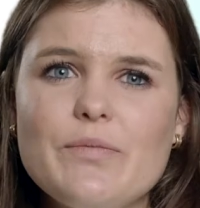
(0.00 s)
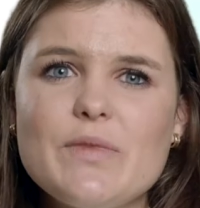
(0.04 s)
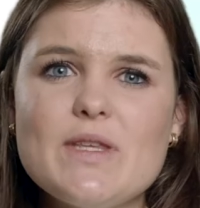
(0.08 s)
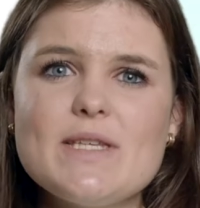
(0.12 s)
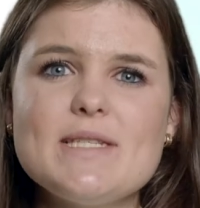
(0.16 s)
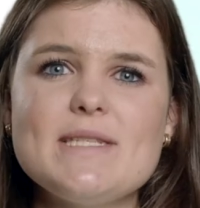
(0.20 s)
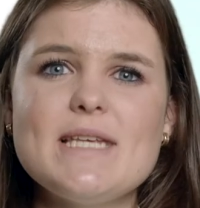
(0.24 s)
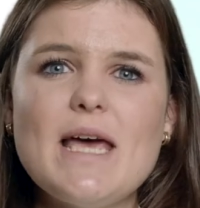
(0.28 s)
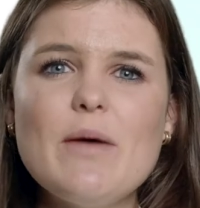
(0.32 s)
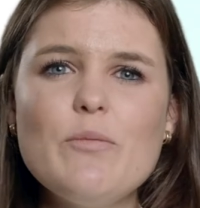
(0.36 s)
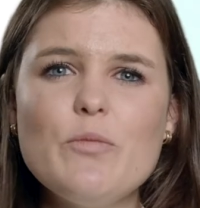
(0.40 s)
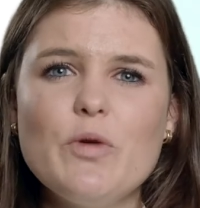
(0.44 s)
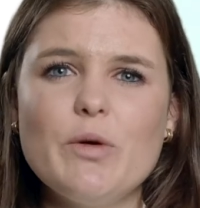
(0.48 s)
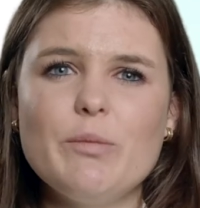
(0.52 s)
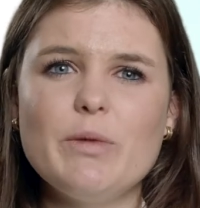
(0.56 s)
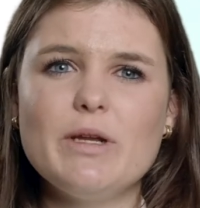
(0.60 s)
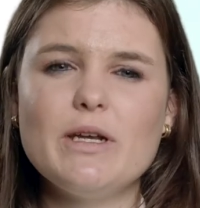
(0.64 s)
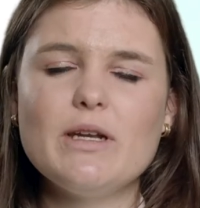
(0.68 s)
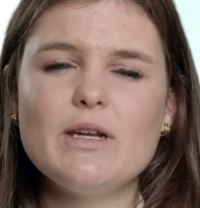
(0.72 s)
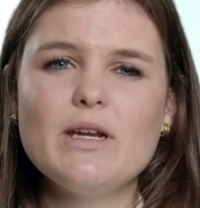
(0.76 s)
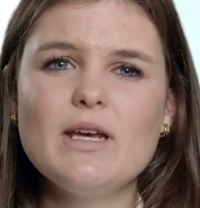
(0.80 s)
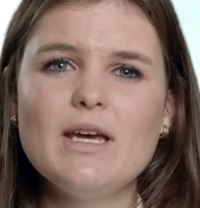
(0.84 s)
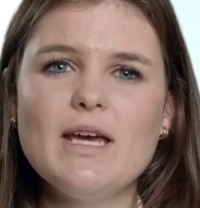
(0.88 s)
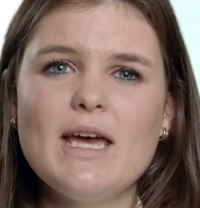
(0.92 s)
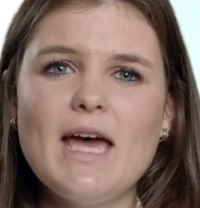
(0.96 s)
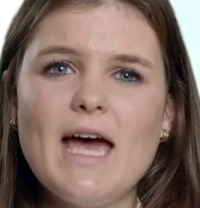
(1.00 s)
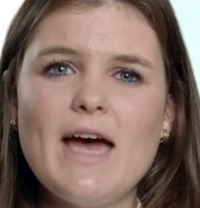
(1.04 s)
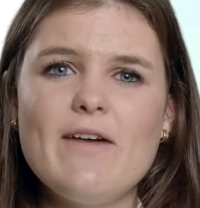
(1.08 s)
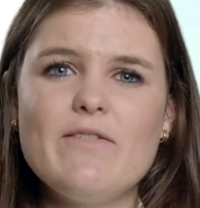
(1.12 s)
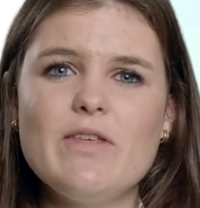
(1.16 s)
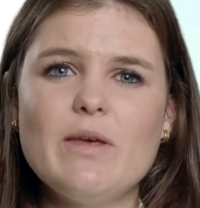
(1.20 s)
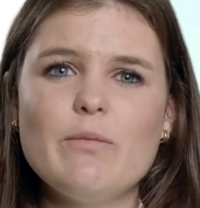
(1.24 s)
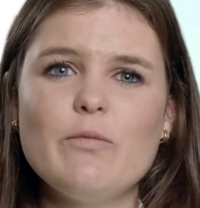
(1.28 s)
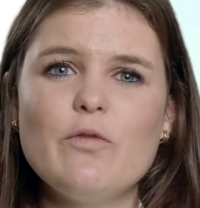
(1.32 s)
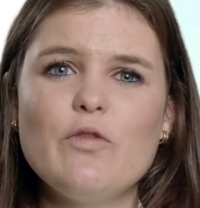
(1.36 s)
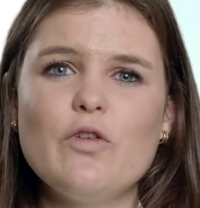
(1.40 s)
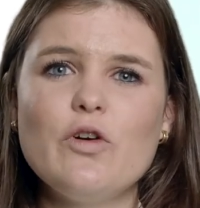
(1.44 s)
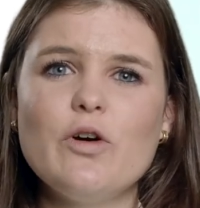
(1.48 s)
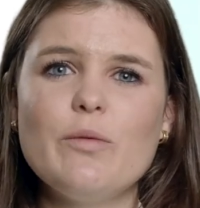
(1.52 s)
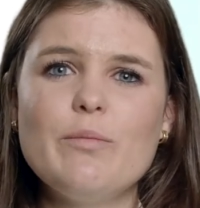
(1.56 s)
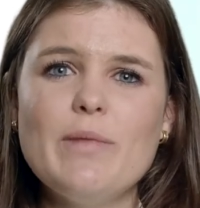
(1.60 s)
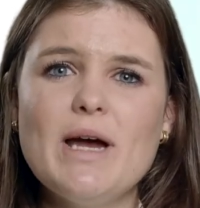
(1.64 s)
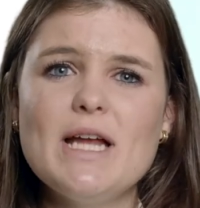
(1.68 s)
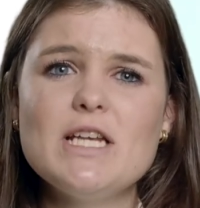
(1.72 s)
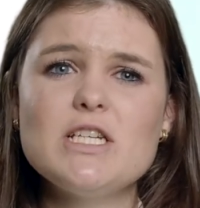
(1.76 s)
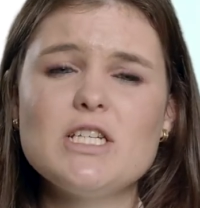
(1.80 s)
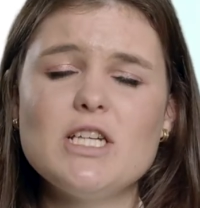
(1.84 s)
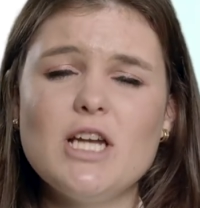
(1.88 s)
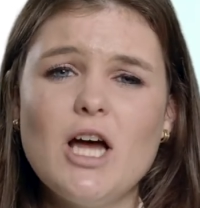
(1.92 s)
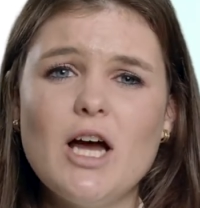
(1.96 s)
Some women have them for a
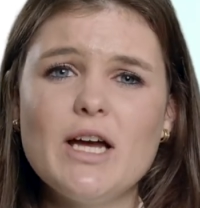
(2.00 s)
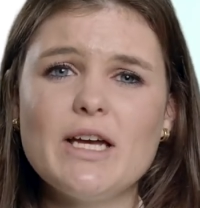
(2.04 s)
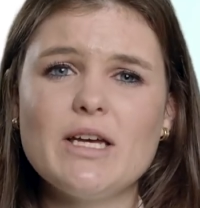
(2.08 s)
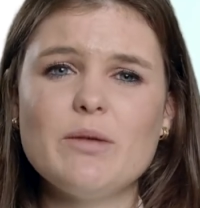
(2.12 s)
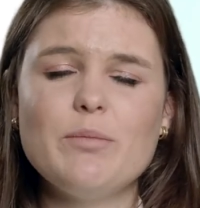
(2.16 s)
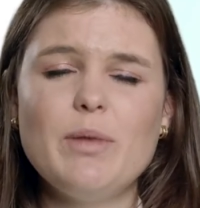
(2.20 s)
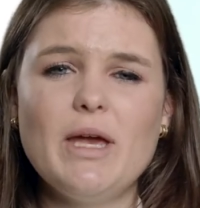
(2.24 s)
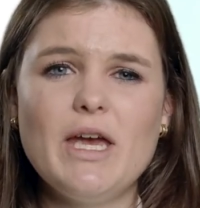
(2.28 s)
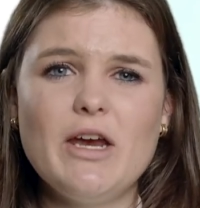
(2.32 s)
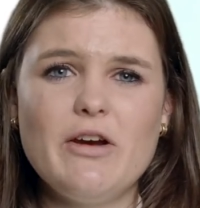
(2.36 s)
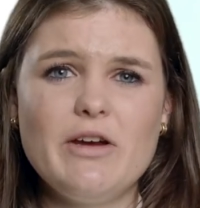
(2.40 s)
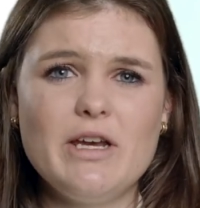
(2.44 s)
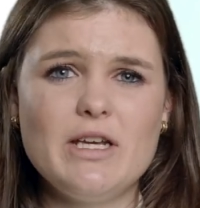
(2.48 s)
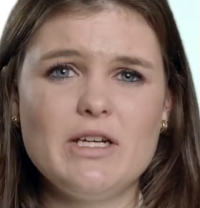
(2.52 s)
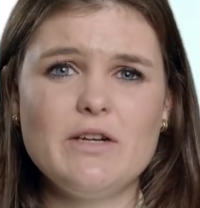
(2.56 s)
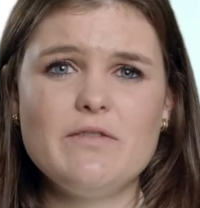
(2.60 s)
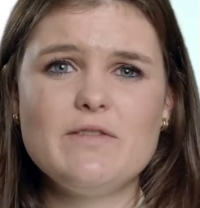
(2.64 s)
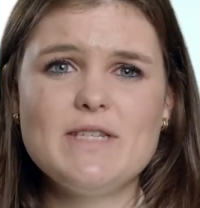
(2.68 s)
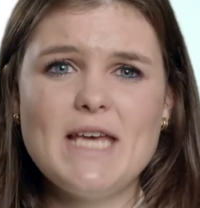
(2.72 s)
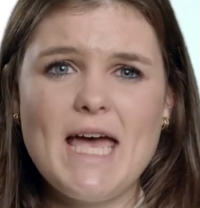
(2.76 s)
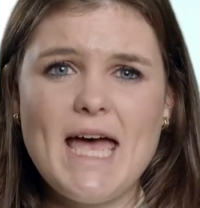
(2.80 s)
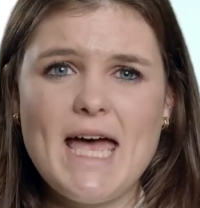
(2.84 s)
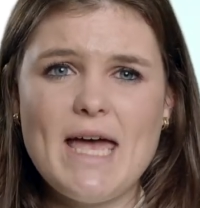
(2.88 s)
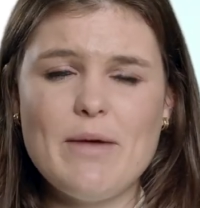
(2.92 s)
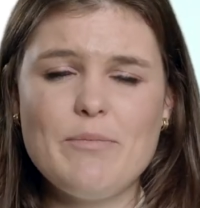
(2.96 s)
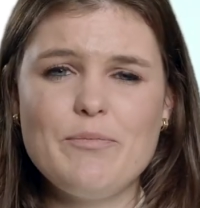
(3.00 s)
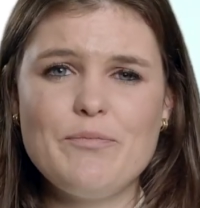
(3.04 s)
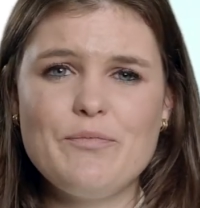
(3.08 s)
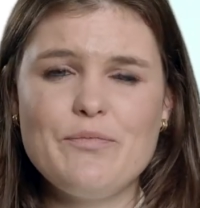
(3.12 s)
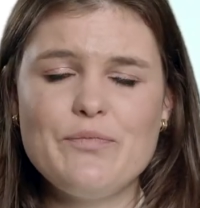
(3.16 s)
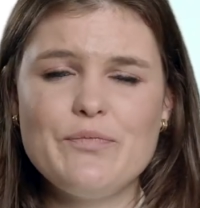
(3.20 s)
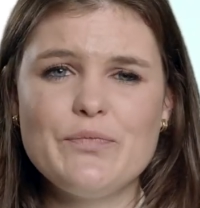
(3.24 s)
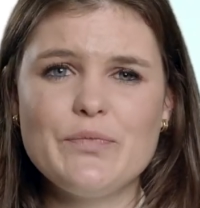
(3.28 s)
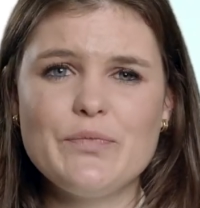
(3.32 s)
much longer period of time.